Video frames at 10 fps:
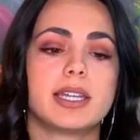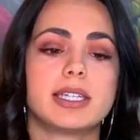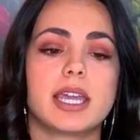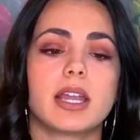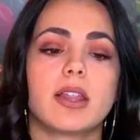I
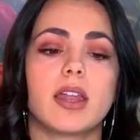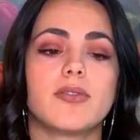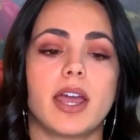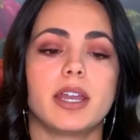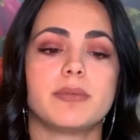did get a lot of
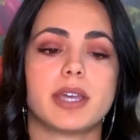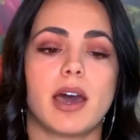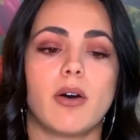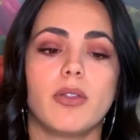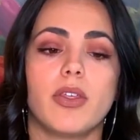items
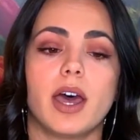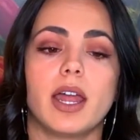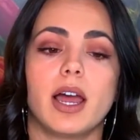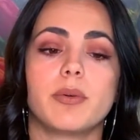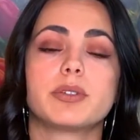out
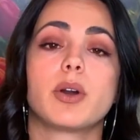that I was